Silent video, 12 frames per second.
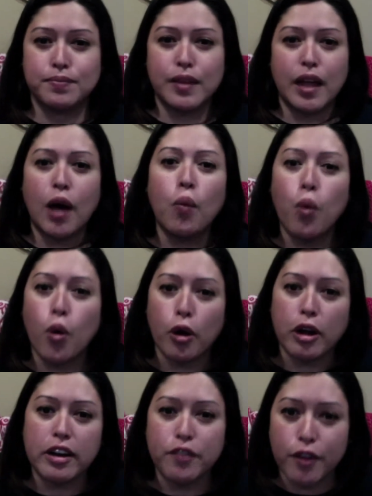
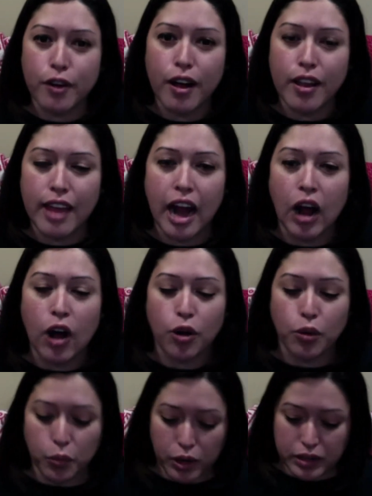awarded for all that hard
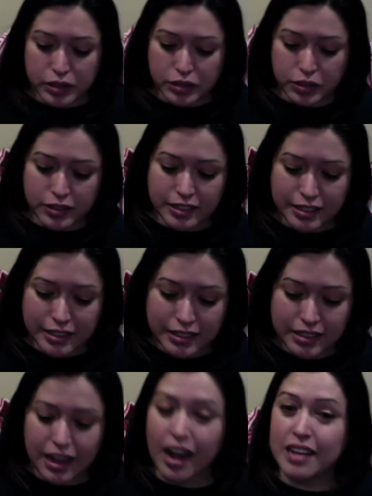work. So this
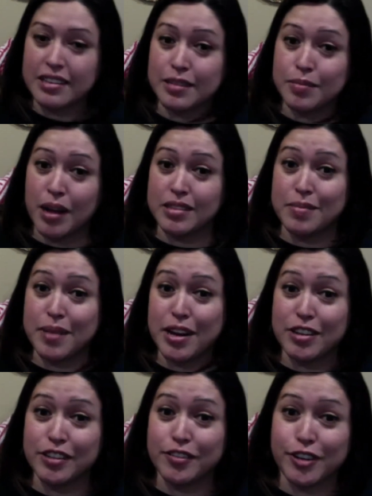is awesome
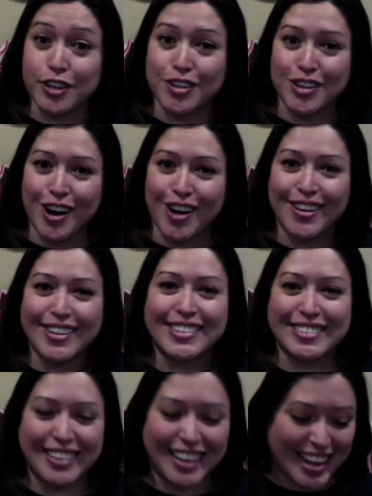energy for you,
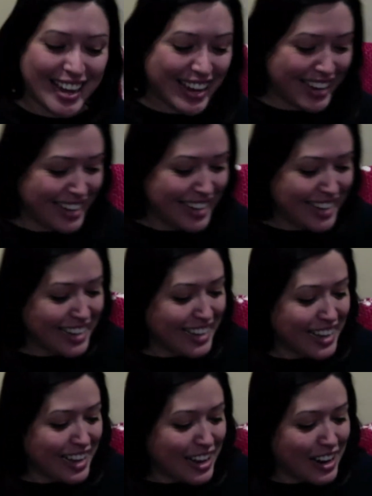Taurus. Okay,
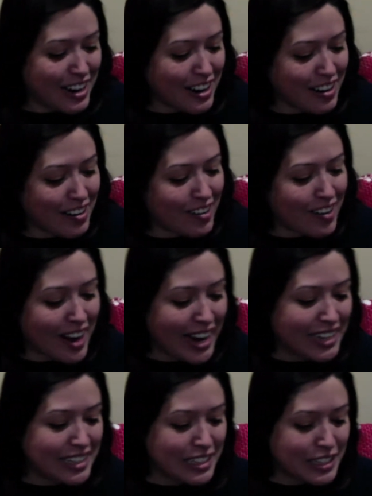all
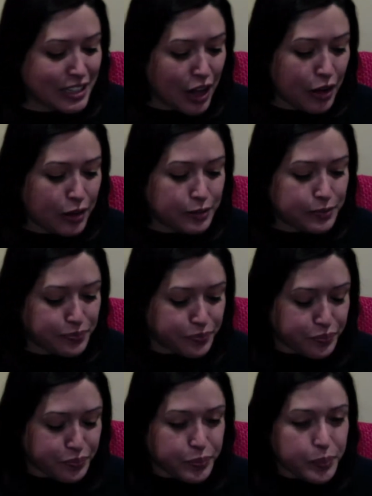right, so
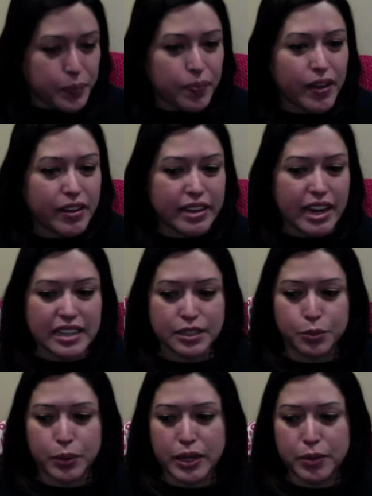
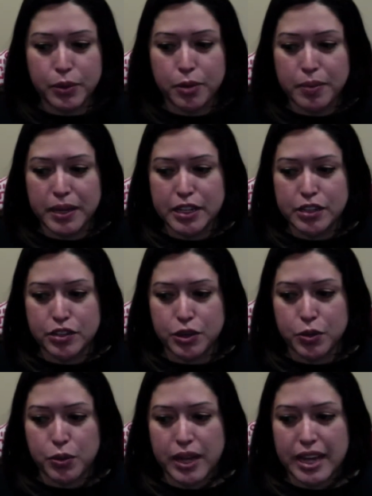next we will be
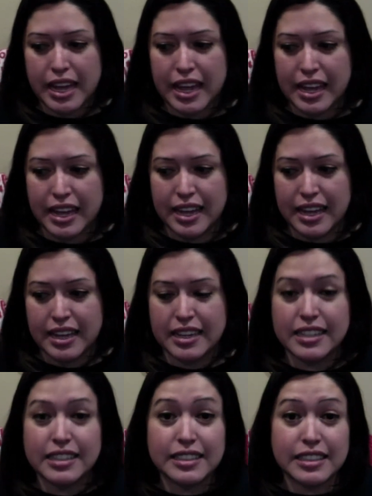doing
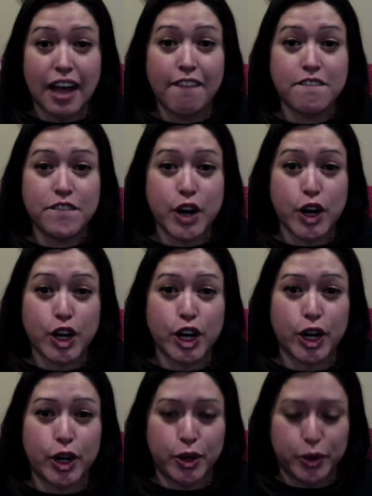is
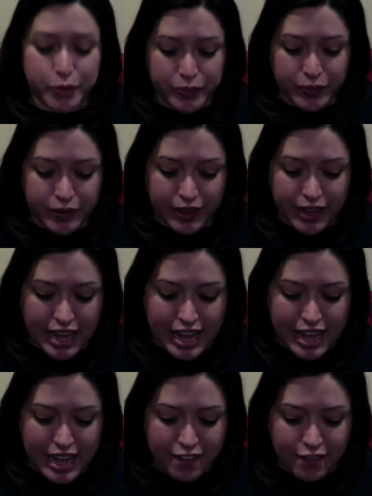Virgo.
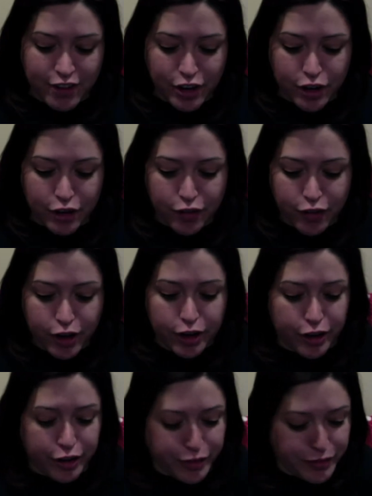Okay,
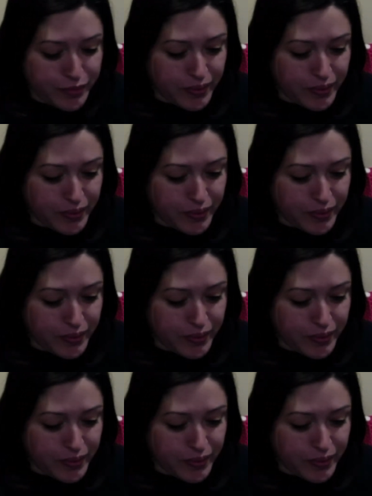Virgo.